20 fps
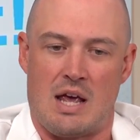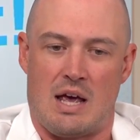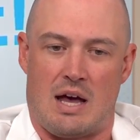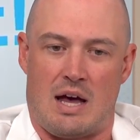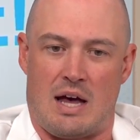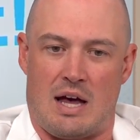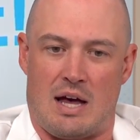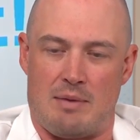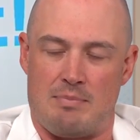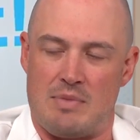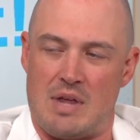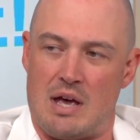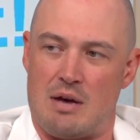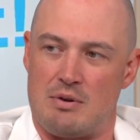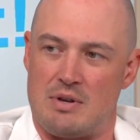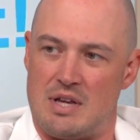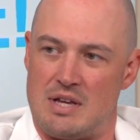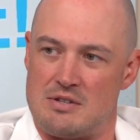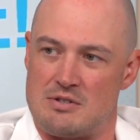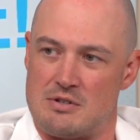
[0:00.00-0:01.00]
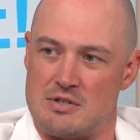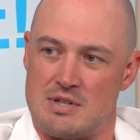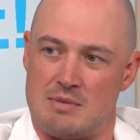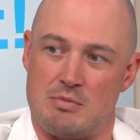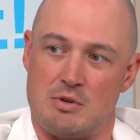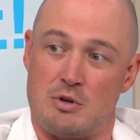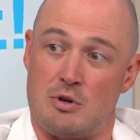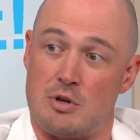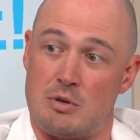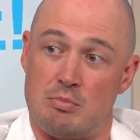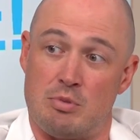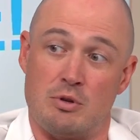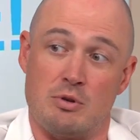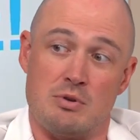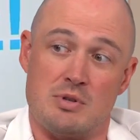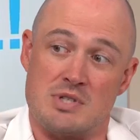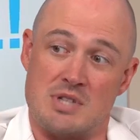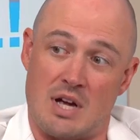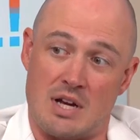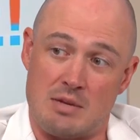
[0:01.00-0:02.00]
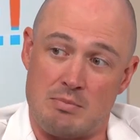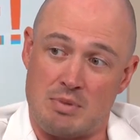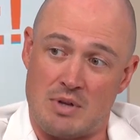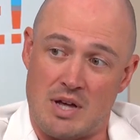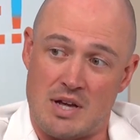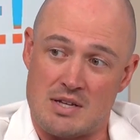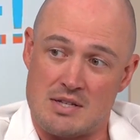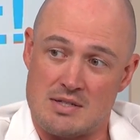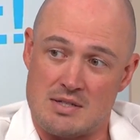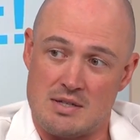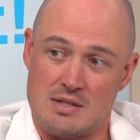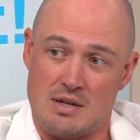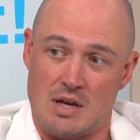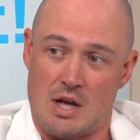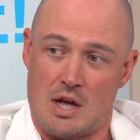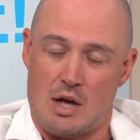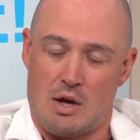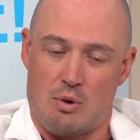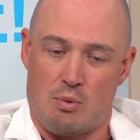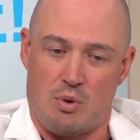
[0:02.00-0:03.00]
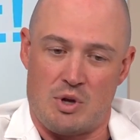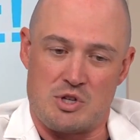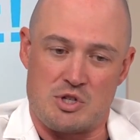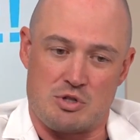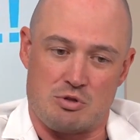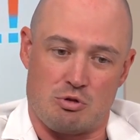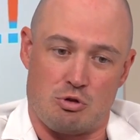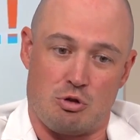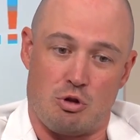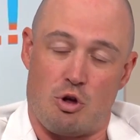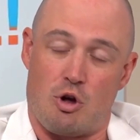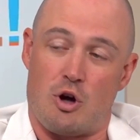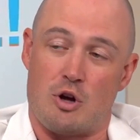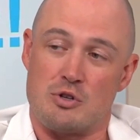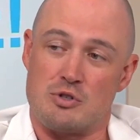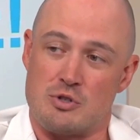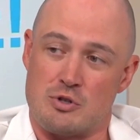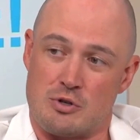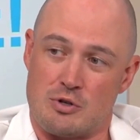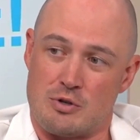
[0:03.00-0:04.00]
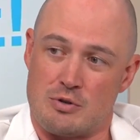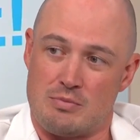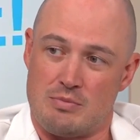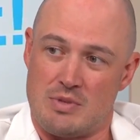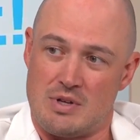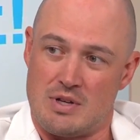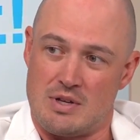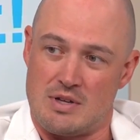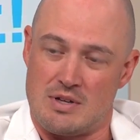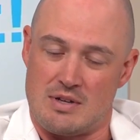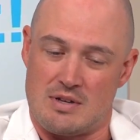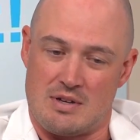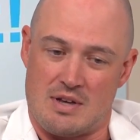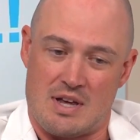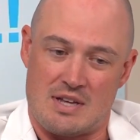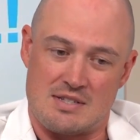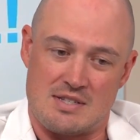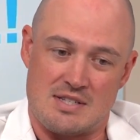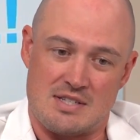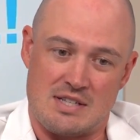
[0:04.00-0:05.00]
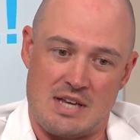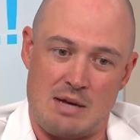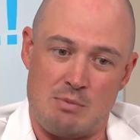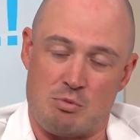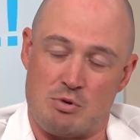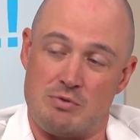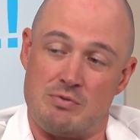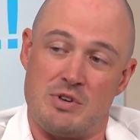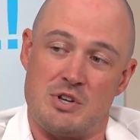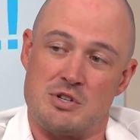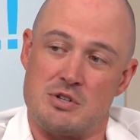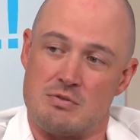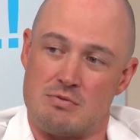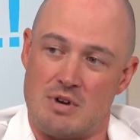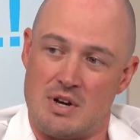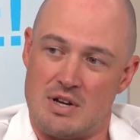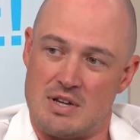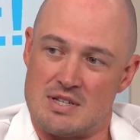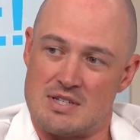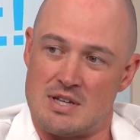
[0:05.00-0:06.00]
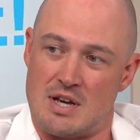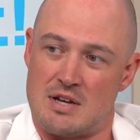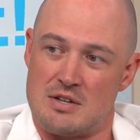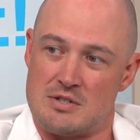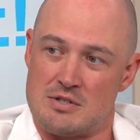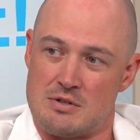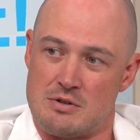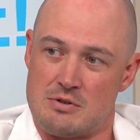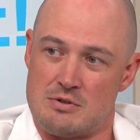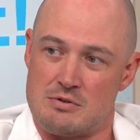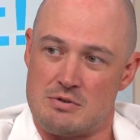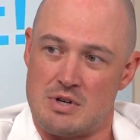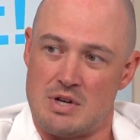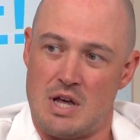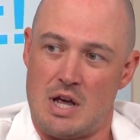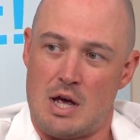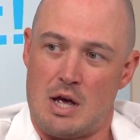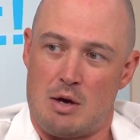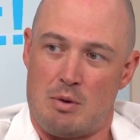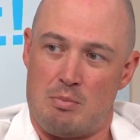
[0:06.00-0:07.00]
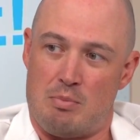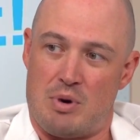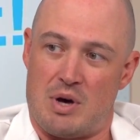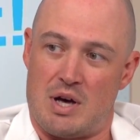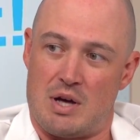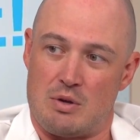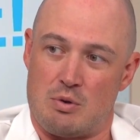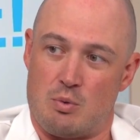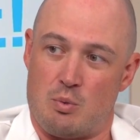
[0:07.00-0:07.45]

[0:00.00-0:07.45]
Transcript: Um, nowadays, there's something called a balloon sinuplasty, which long term eh, has the same revision rate as sinus surgery, but